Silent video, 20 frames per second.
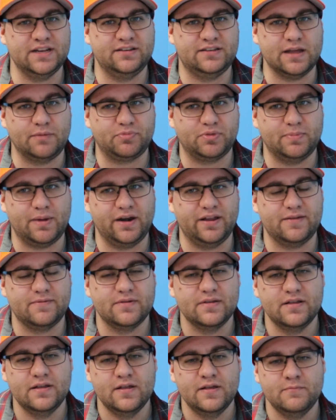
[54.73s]
in depth about it.
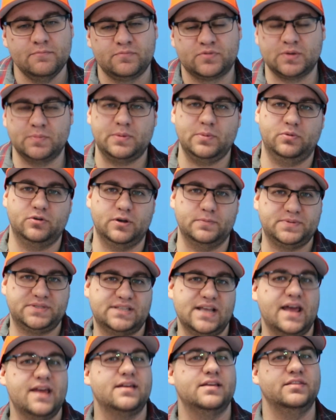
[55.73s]
Some people were
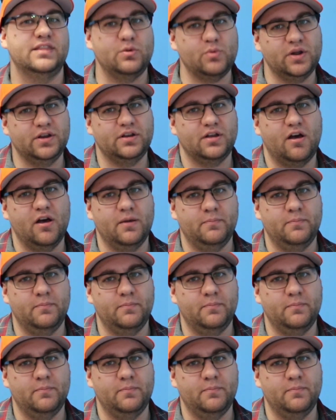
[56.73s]
upset. They wanted